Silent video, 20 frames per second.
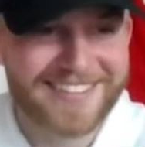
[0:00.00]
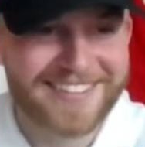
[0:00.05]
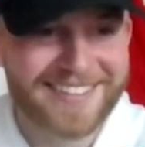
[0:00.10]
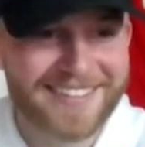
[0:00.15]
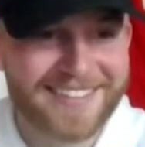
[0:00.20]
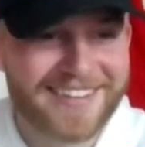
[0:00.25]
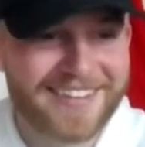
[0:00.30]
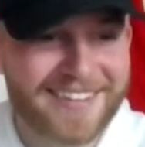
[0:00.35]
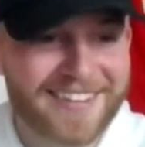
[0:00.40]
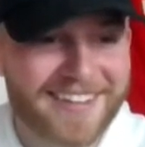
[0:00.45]

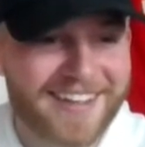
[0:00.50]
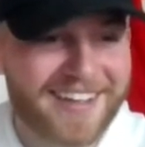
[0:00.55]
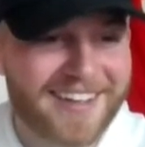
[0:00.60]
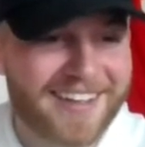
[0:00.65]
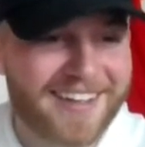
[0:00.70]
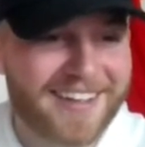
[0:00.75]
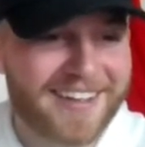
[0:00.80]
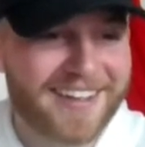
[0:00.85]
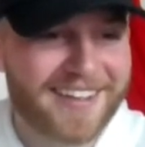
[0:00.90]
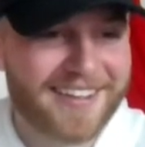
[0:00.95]

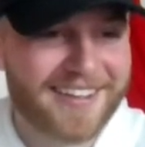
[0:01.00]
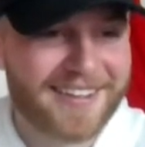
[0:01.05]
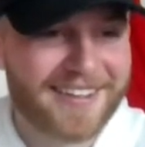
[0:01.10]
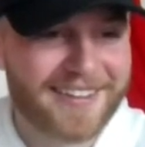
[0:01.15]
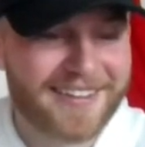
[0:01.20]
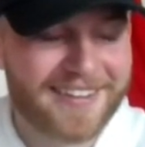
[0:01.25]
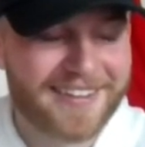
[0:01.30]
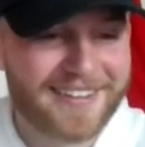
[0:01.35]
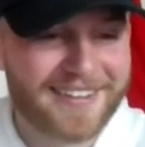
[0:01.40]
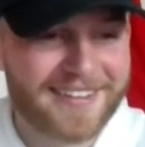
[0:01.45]
Homers.
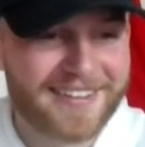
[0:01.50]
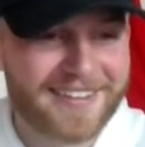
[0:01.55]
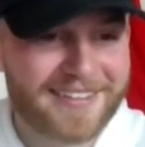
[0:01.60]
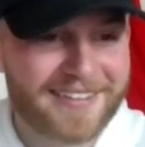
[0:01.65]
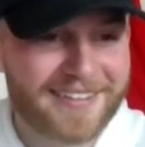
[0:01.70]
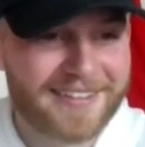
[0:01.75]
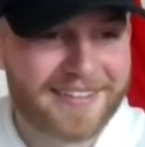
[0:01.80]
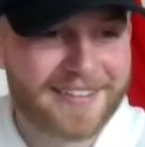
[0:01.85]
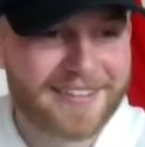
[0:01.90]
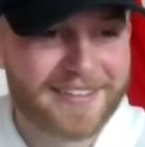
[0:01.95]

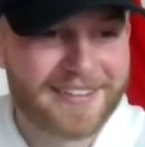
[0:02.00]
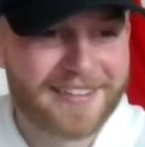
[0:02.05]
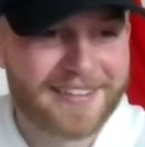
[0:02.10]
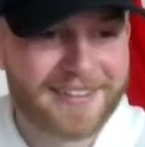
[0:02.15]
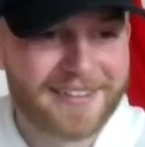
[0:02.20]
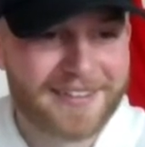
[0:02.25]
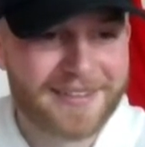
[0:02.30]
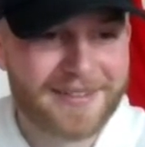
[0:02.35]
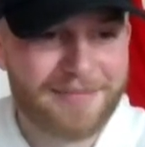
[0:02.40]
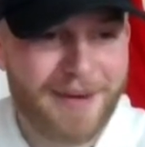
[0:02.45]
That's a
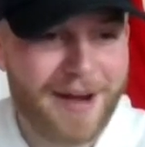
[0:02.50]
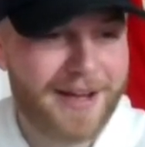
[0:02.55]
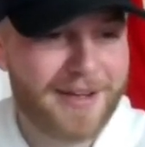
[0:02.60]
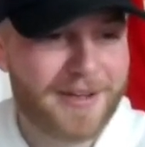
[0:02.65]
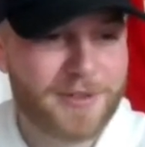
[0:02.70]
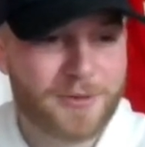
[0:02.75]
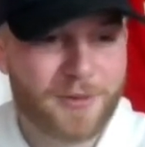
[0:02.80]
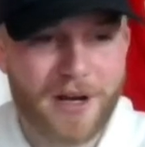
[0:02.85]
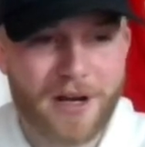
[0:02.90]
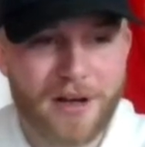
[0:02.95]
plus
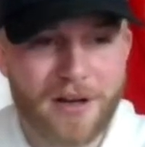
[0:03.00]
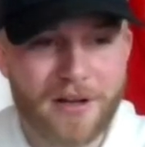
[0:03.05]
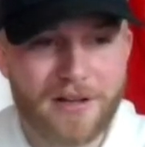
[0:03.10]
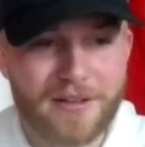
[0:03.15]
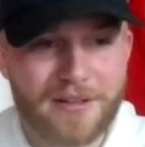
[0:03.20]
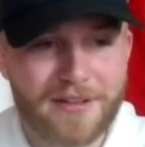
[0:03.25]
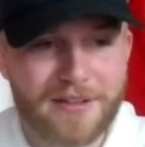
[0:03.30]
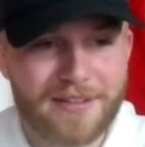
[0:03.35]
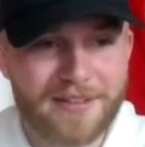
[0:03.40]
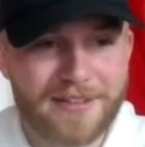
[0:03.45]

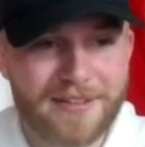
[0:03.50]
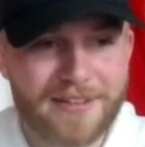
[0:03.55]
800.